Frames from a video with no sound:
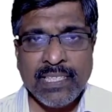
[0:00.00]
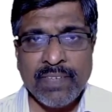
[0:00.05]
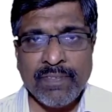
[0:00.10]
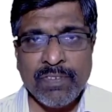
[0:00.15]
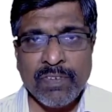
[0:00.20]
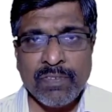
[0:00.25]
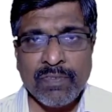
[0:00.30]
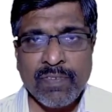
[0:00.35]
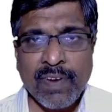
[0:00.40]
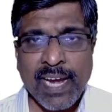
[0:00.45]
if
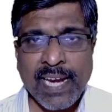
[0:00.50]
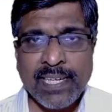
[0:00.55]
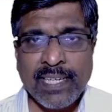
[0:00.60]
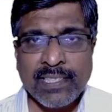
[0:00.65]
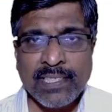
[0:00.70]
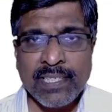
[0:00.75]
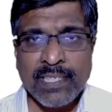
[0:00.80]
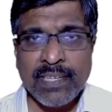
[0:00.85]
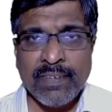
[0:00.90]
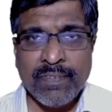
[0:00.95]
you find, is
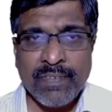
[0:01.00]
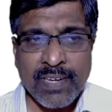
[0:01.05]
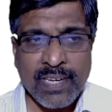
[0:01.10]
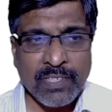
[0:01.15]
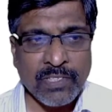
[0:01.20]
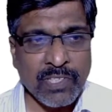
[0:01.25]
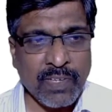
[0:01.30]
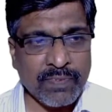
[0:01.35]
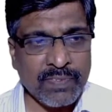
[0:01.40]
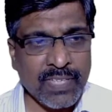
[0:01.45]
a
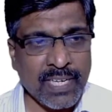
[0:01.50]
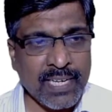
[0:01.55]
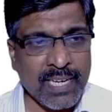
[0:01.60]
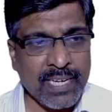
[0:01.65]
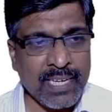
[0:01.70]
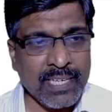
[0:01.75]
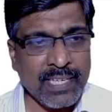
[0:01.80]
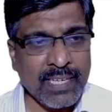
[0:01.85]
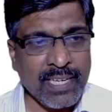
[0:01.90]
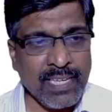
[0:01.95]
difference of 30
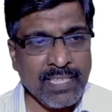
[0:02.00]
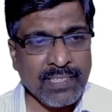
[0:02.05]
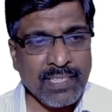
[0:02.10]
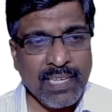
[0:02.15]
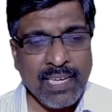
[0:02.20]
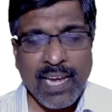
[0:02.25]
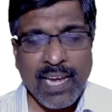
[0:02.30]
degrees.